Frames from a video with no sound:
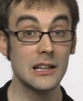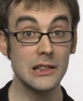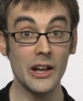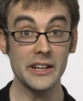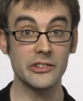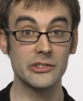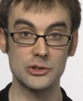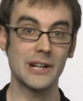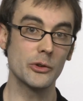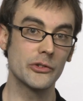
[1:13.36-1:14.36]
Light
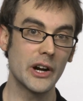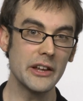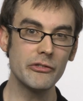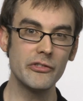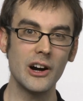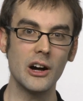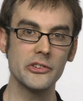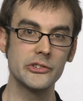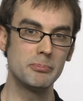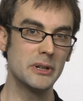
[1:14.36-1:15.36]
travels very
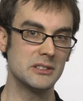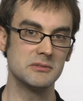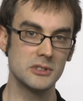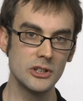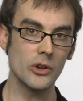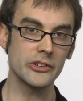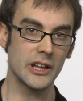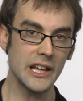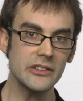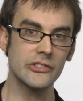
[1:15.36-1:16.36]
fast, but not
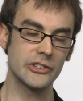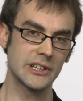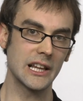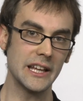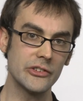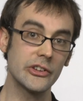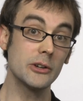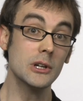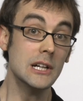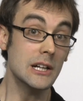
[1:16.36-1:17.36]
instantly.
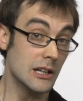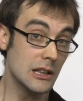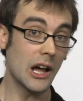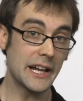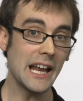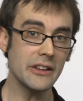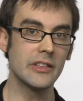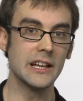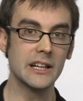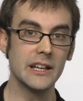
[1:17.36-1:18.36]
So, like
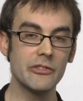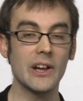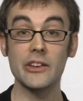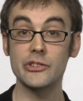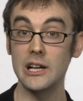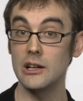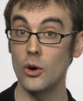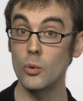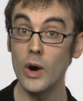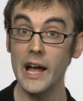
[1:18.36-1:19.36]
anything, if it has to go a
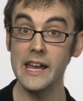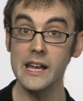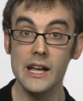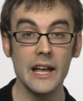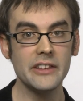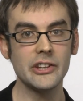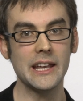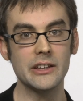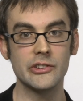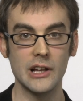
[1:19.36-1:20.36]
long way, it
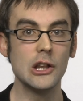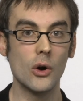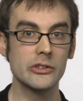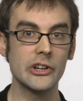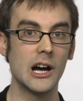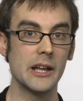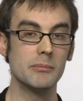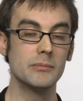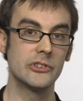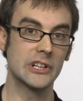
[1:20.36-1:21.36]
takes a long
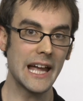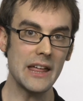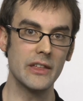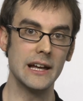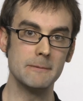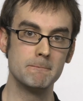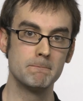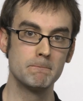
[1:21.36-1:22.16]
time to get there.